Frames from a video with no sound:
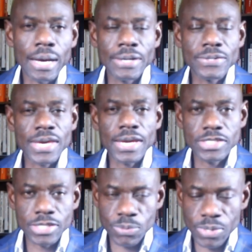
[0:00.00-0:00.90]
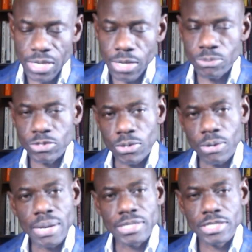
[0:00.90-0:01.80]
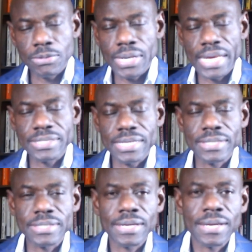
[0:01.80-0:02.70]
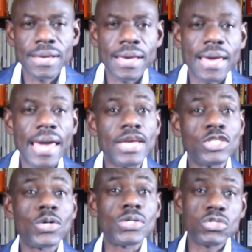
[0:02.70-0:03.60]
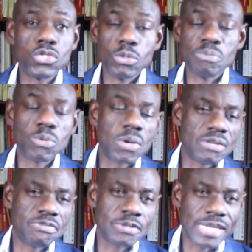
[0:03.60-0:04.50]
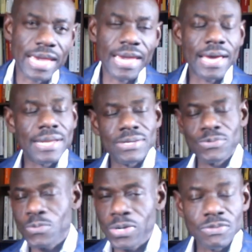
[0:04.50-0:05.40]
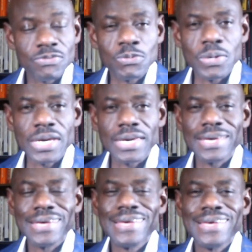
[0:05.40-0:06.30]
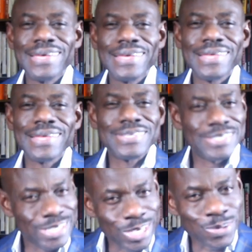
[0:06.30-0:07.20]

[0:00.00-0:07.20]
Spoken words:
education when it comes to commercial real estate. Enjoy a super wonderful day and a wonderful week. See